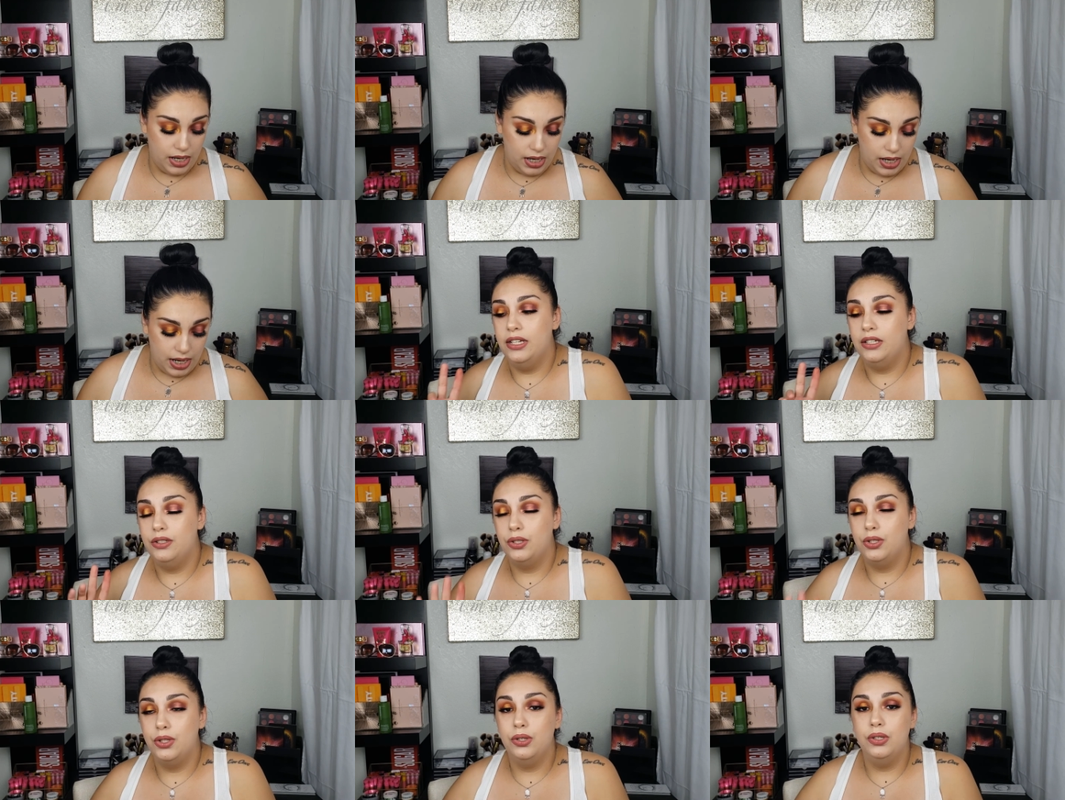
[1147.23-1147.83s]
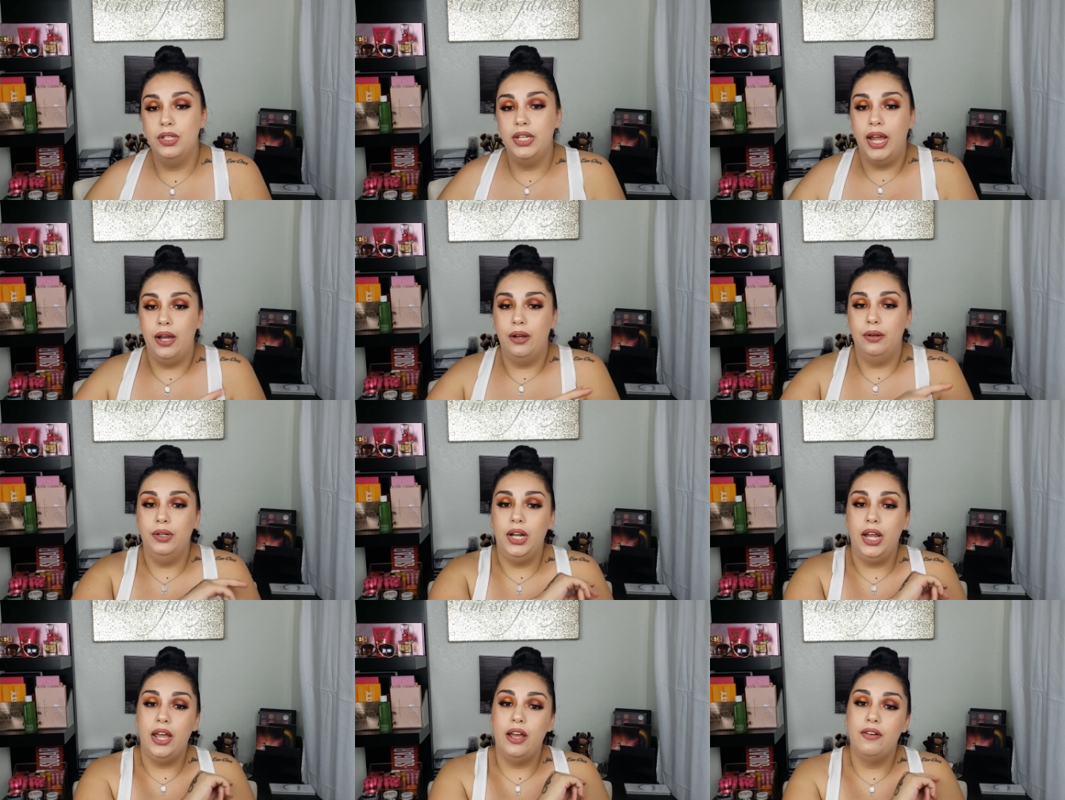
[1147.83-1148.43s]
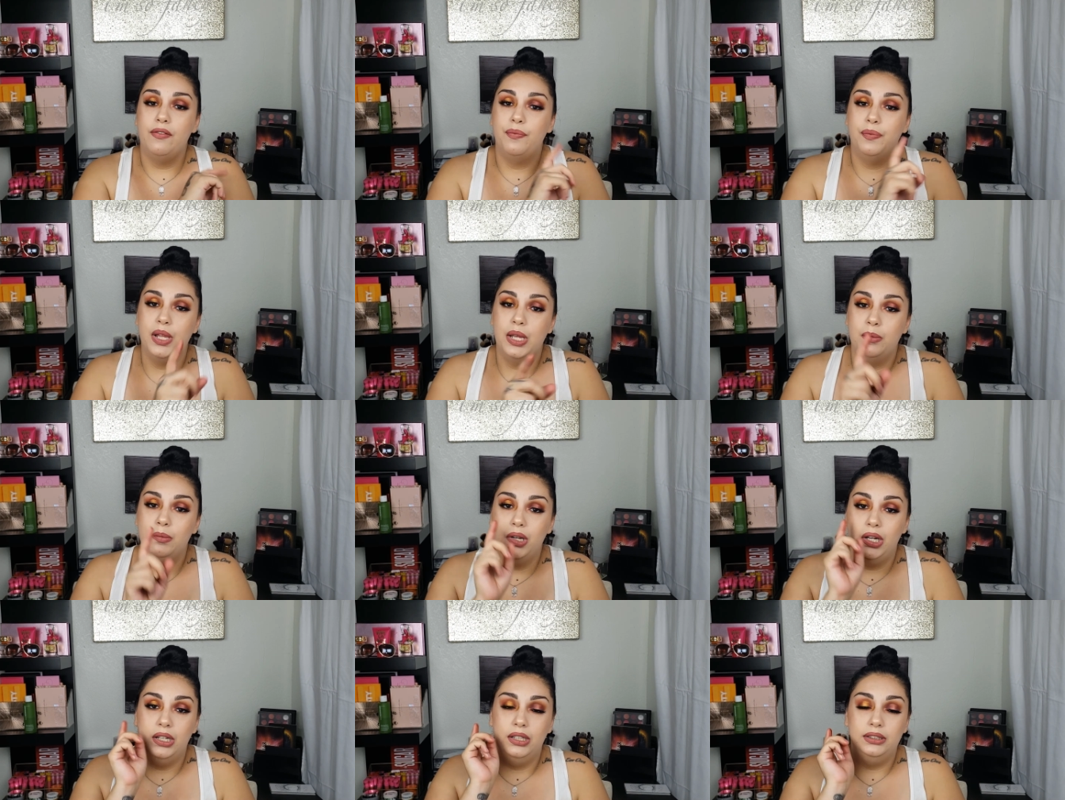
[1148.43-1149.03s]
It's 2 down. I have Bling
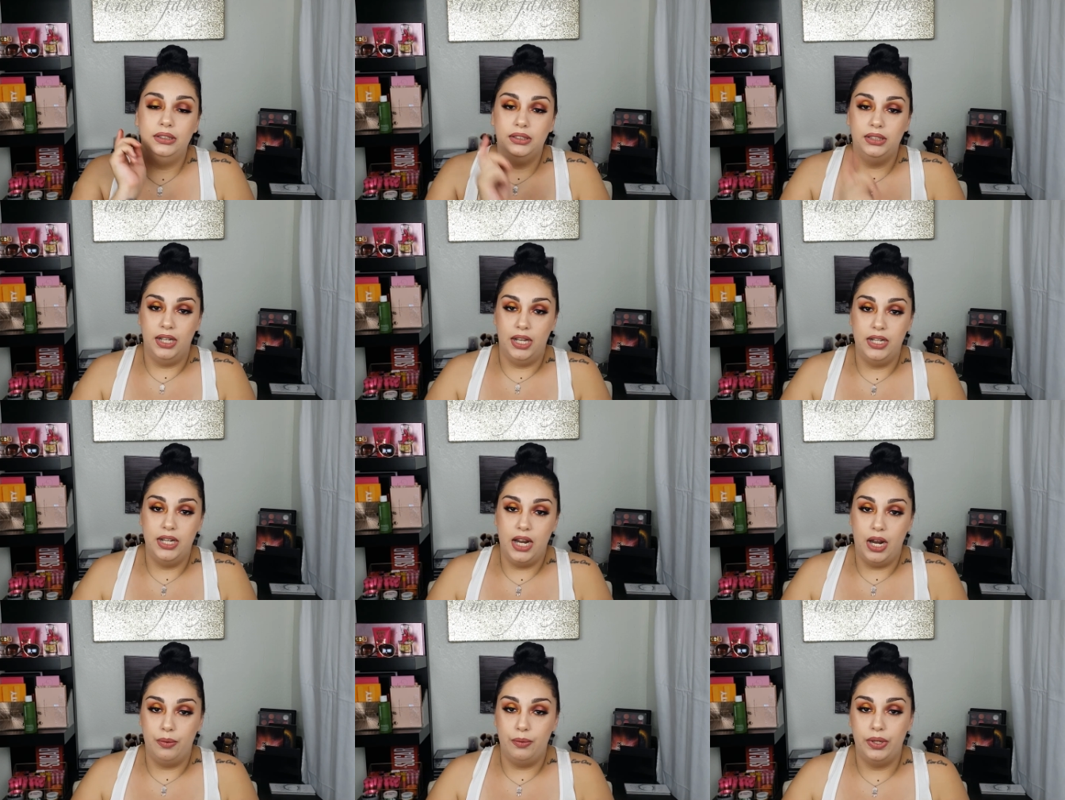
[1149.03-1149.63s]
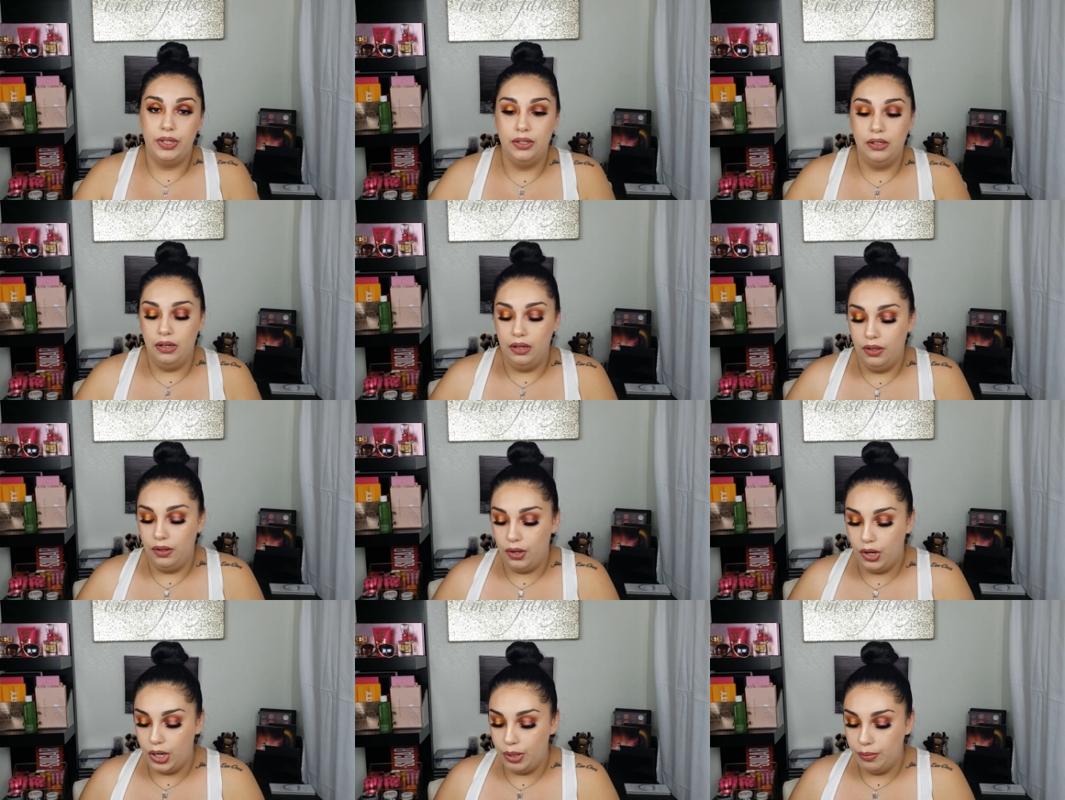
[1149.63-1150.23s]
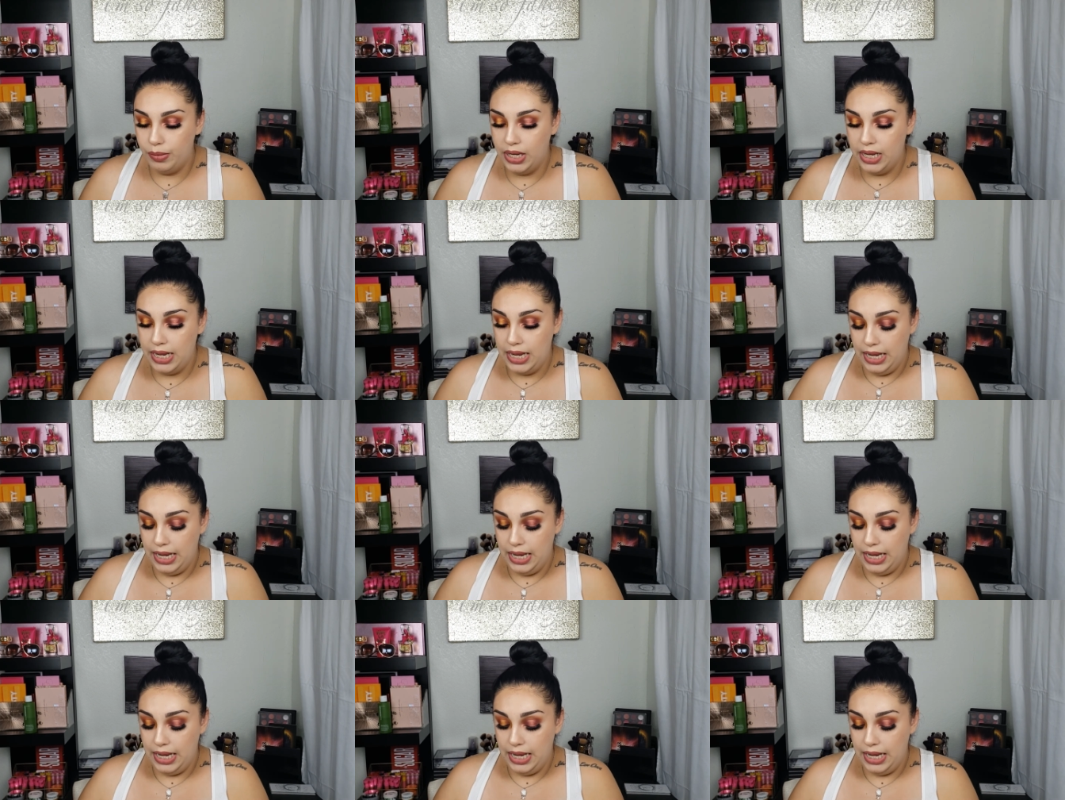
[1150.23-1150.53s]
Boss and now Ring the Alarm.